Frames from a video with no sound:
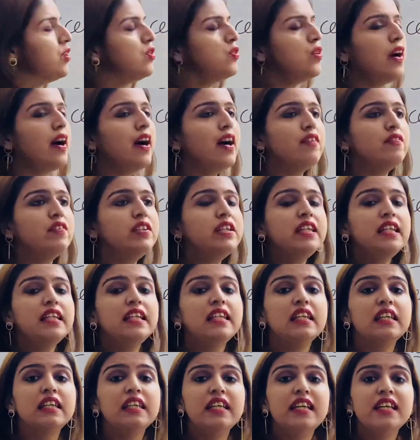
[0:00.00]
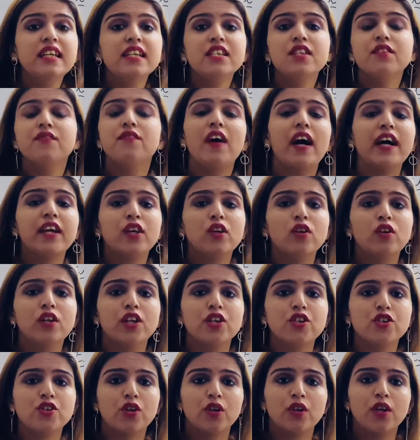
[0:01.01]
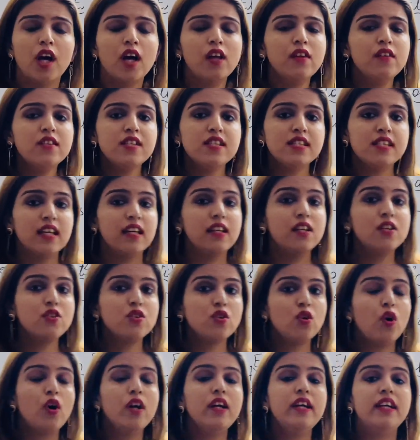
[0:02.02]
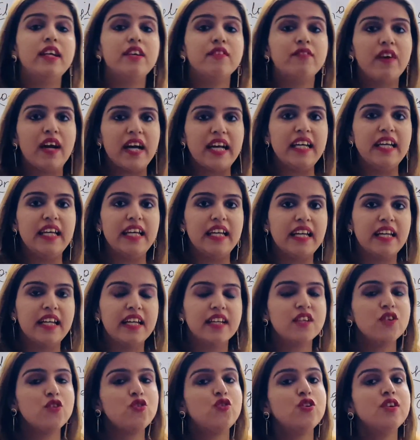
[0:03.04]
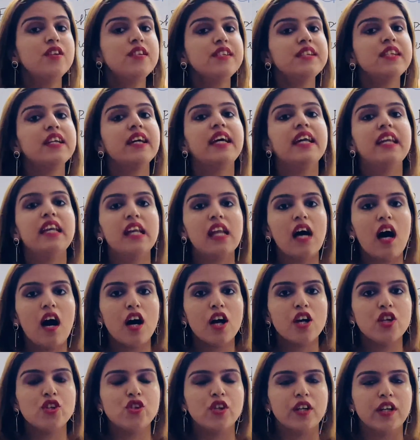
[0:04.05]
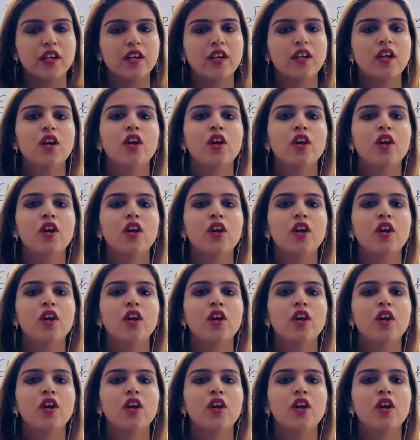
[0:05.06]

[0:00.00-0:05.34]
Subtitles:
to have an increased vacuolation. Now the cell is not dividing, it is just enlarging.